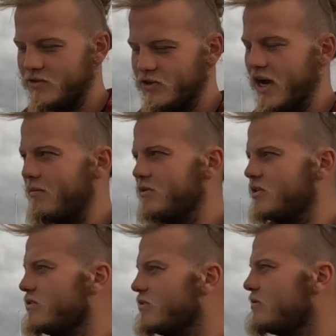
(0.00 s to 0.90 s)
jammed
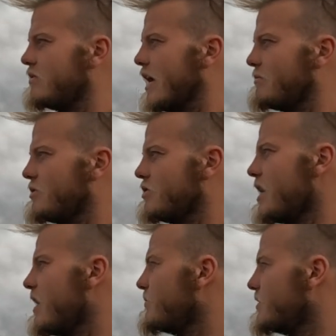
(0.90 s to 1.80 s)
and jammed and
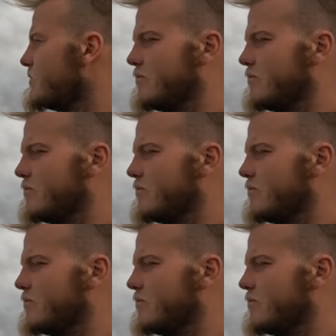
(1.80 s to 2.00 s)
jammed.